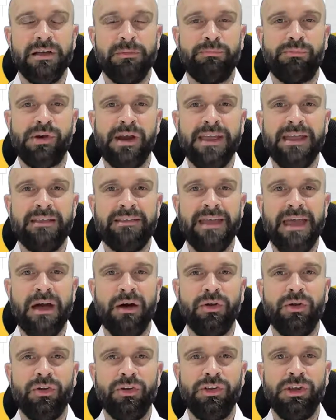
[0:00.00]
a
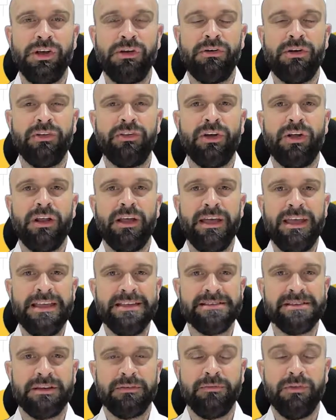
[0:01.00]
breakdown on euro dollar
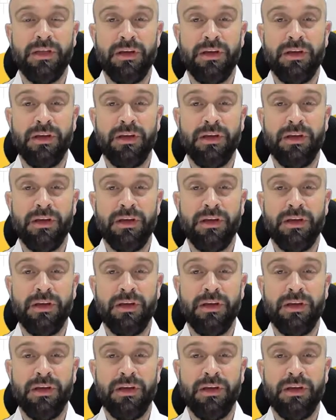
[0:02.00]
is a